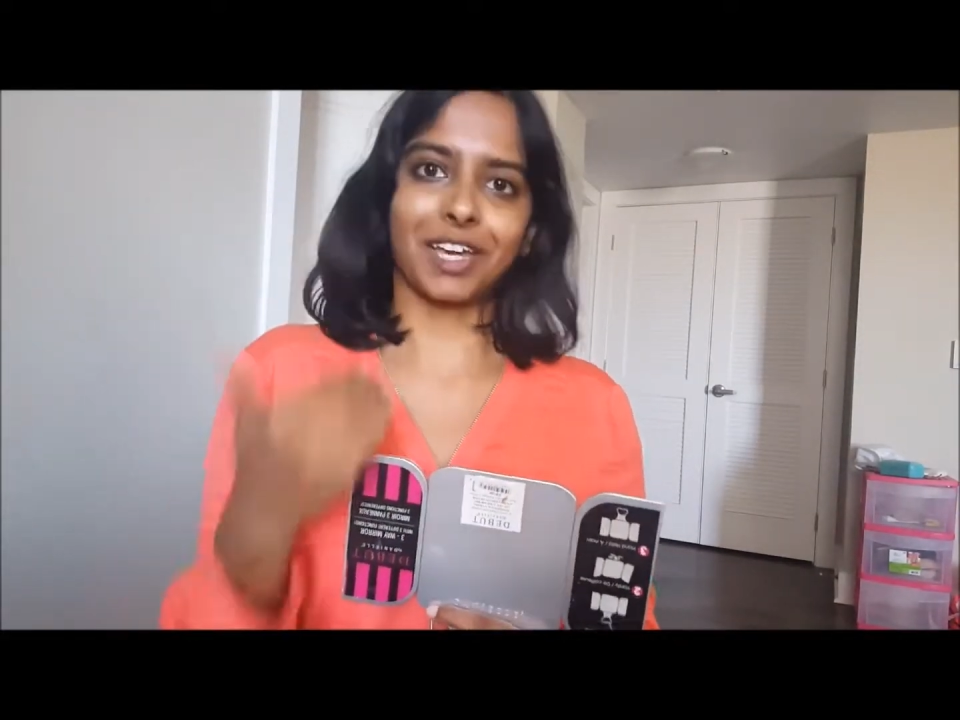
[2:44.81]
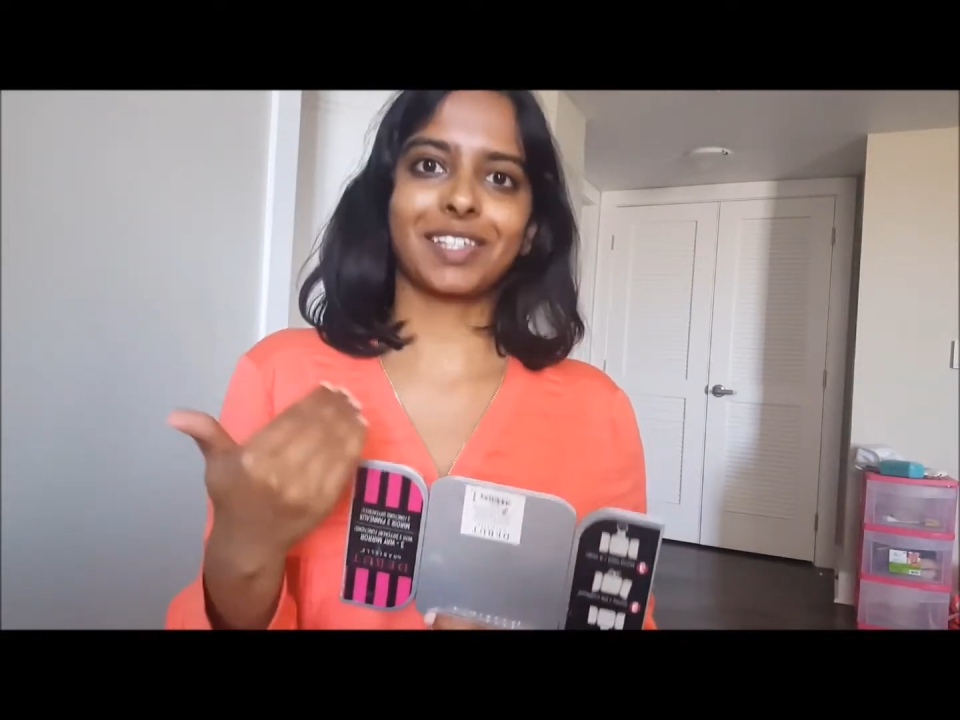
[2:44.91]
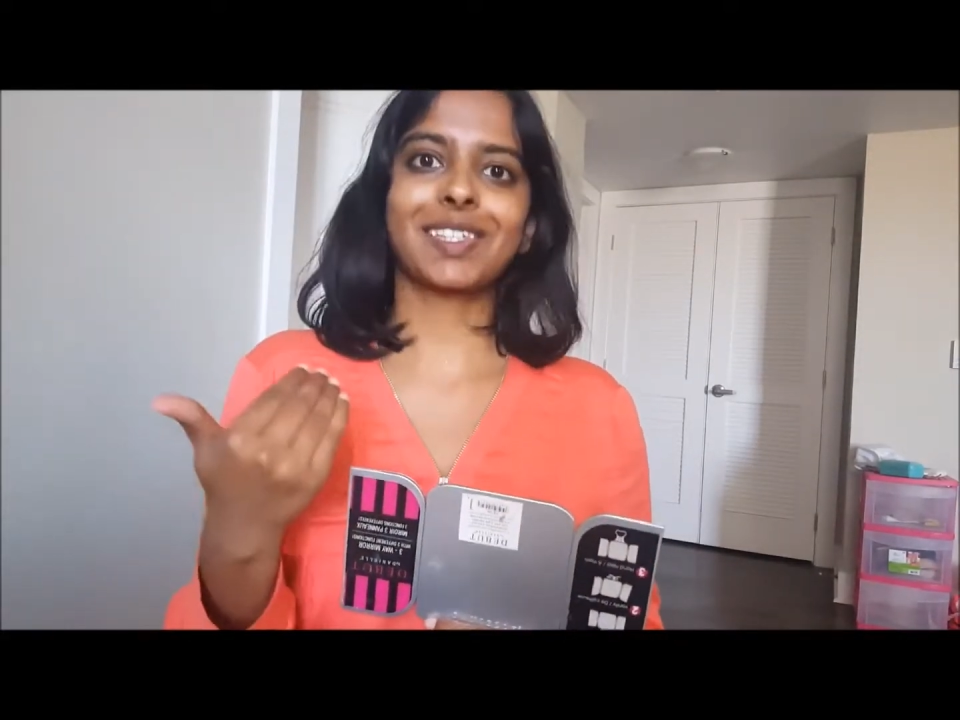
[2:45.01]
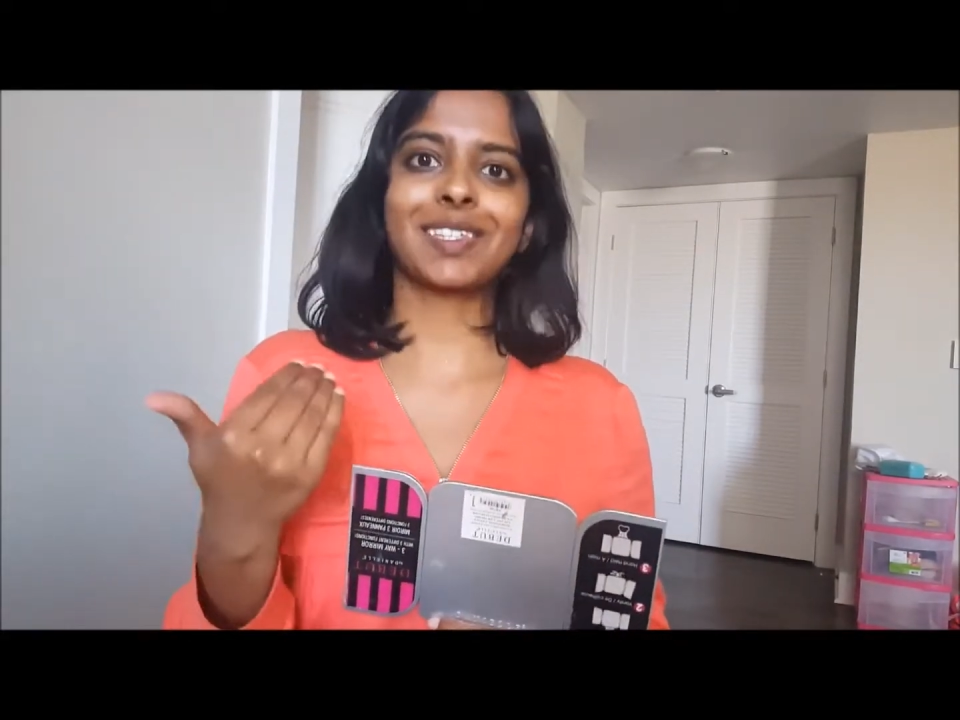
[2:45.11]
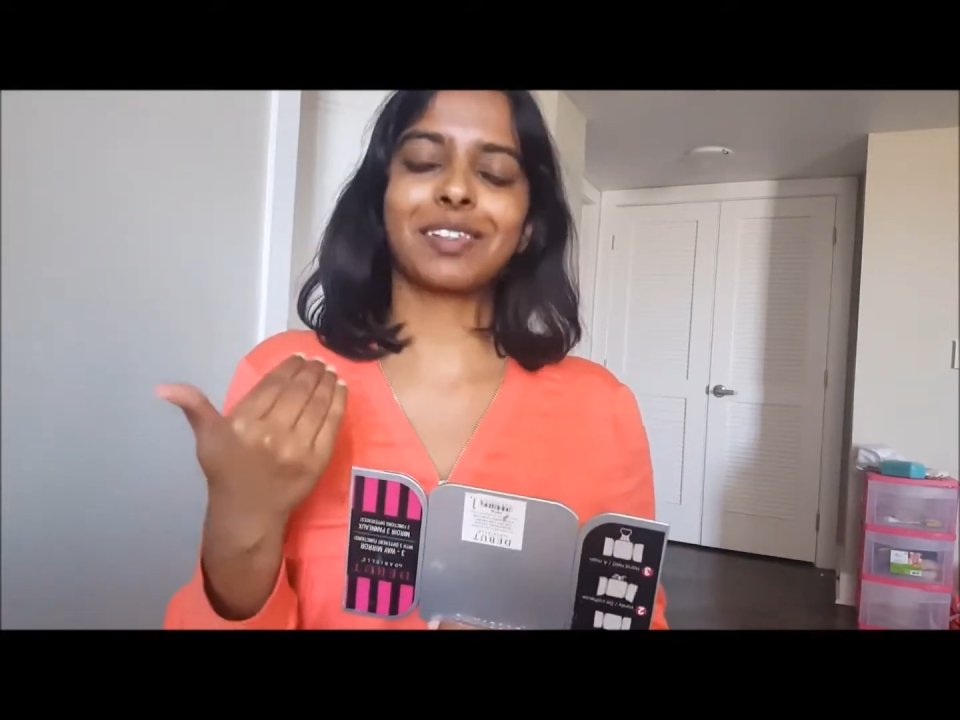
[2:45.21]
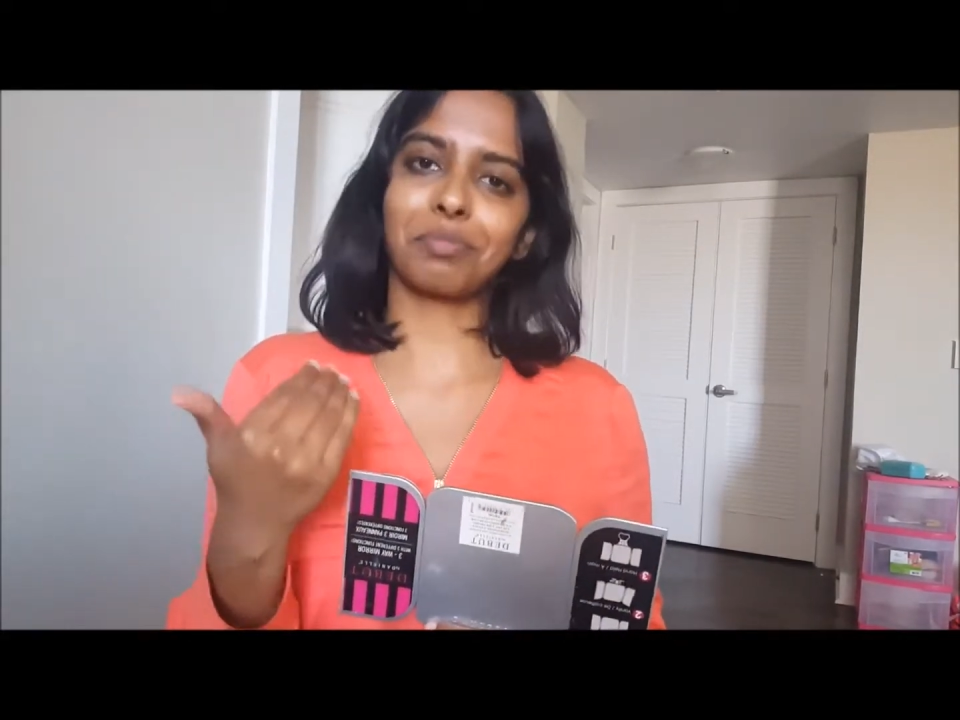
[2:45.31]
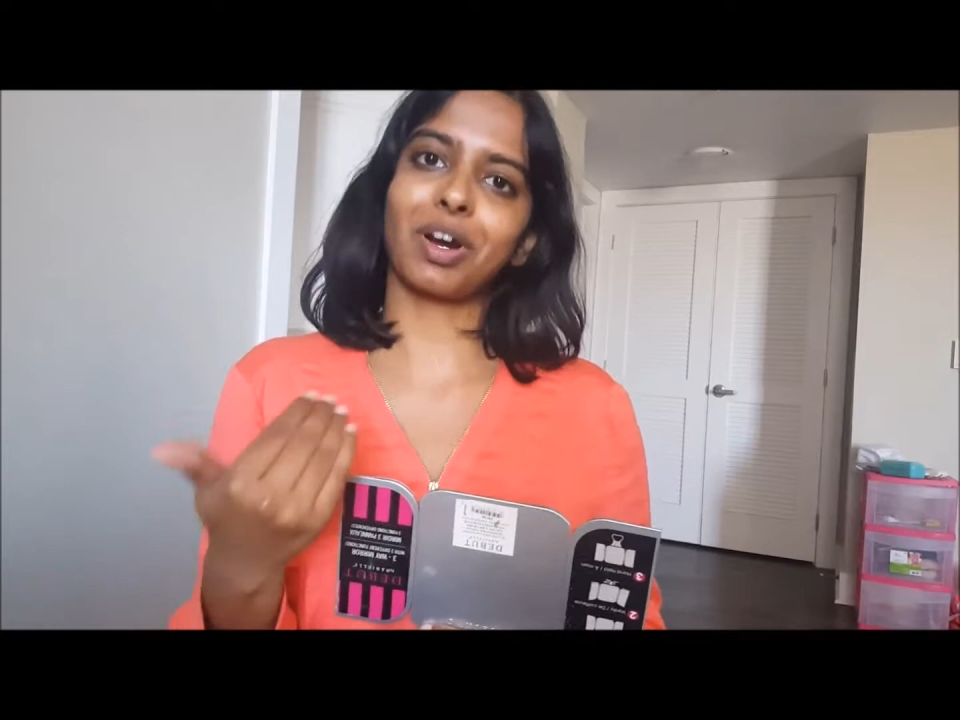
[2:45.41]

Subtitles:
fix the